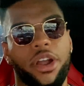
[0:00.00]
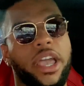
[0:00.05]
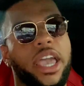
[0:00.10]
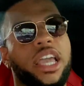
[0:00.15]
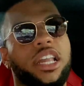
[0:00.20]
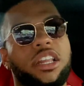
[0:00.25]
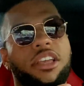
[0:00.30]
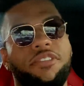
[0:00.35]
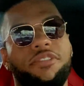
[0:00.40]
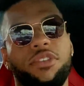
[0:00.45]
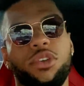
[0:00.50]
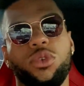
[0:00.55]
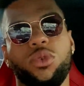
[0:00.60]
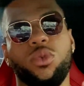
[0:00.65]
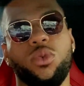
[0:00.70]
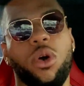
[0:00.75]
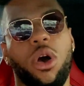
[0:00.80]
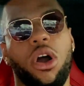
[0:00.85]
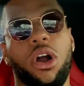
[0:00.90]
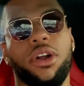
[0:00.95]
And if
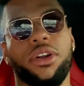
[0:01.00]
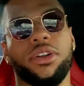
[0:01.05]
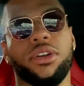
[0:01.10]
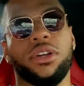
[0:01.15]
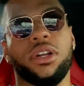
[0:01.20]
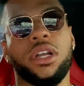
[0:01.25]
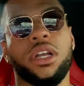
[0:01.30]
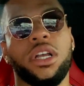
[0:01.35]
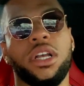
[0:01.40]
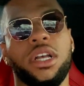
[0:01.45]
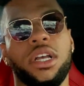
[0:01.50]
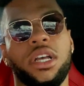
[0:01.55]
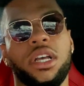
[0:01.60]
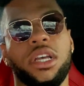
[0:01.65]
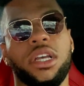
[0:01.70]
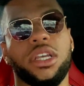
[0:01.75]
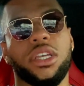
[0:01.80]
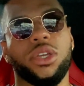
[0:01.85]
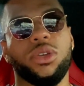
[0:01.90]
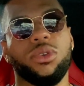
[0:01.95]
you are,
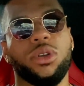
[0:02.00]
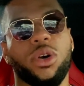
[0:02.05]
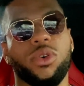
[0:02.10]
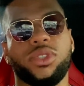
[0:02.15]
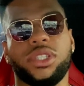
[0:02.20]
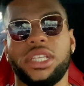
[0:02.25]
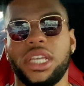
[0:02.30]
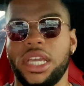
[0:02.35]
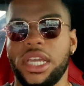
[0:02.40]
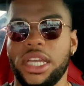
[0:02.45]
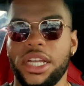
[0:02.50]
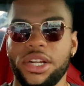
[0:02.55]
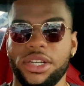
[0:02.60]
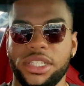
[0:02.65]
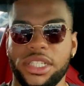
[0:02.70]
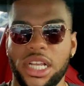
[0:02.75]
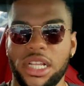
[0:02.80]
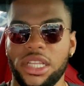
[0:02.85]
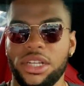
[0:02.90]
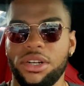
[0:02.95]
you know, sitting here
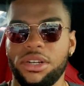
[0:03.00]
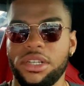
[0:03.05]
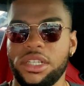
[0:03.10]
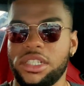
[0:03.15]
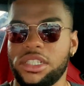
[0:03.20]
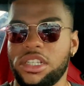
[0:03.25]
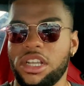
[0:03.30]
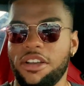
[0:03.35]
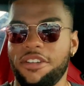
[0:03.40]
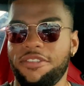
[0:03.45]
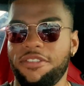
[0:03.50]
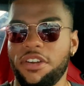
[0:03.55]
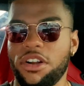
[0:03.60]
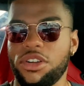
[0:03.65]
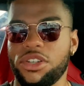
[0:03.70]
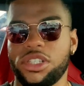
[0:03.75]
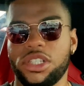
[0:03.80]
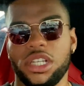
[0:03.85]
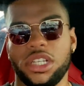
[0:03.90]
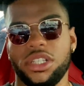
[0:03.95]
telling her this stuff
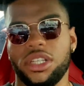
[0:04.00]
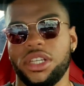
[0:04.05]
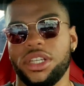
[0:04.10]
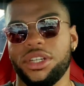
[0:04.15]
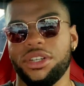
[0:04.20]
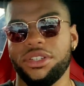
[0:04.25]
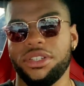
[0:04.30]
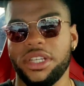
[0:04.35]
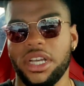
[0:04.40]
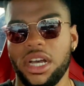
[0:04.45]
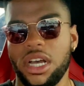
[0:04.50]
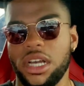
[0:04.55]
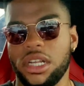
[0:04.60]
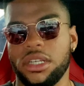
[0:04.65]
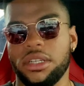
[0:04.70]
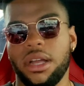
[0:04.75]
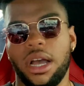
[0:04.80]
first, then you're done.